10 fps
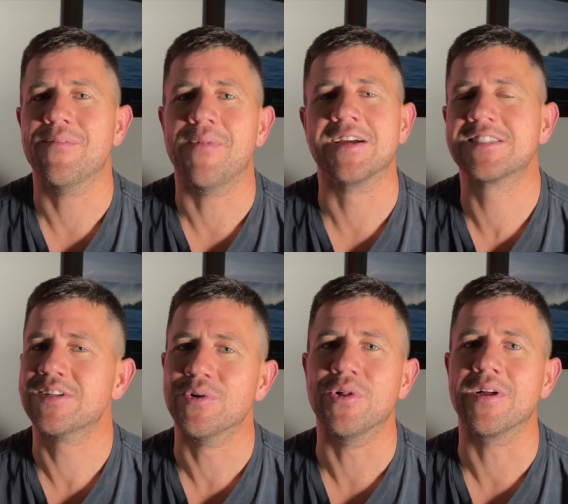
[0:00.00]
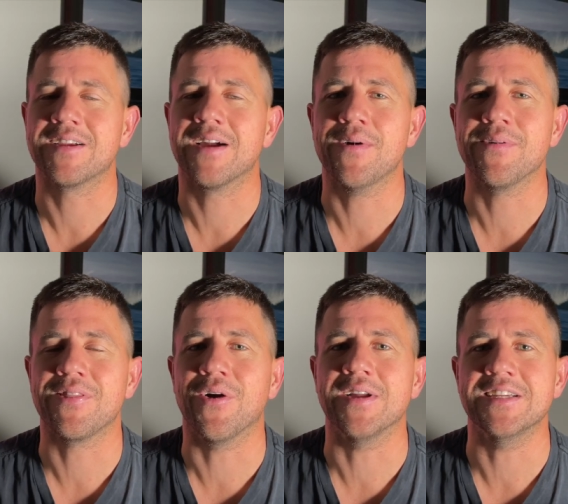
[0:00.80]
amongst it all, I've come up with
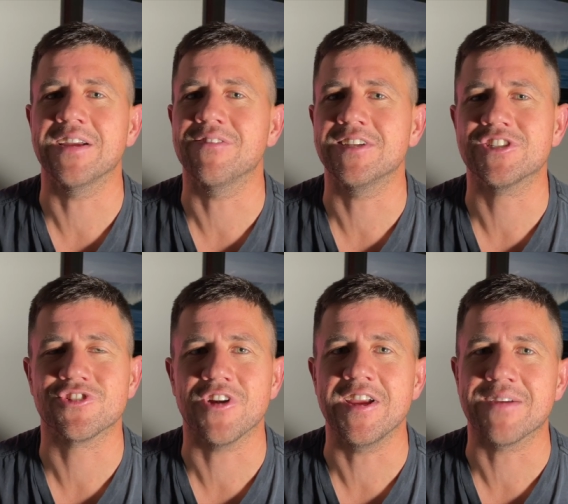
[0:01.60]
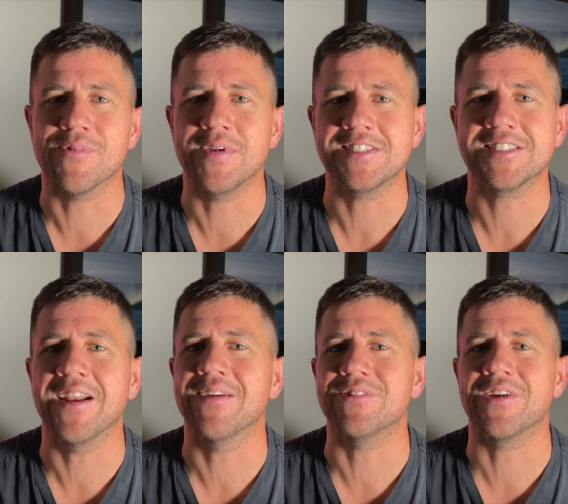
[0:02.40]
the idea of this streak. When we
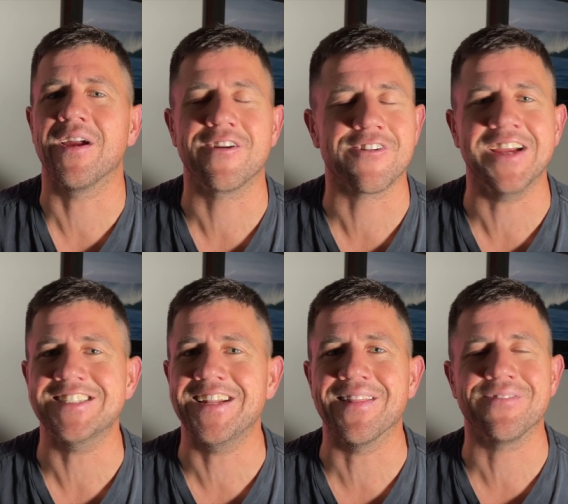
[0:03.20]
said it, we're going crazy down the